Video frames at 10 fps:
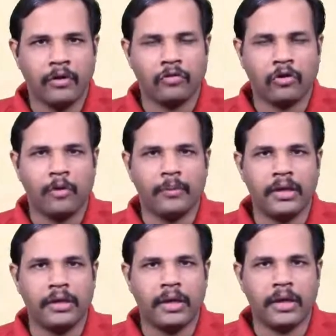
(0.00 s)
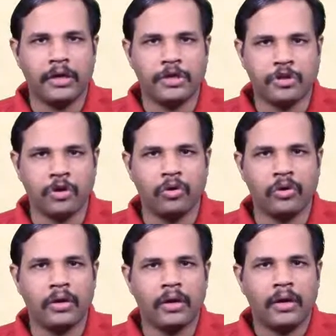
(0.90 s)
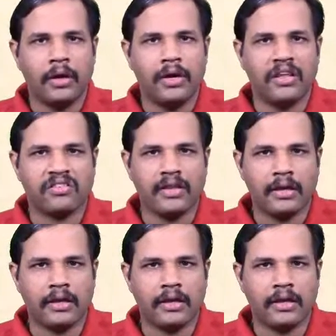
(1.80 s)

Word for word: So normally they are issued less than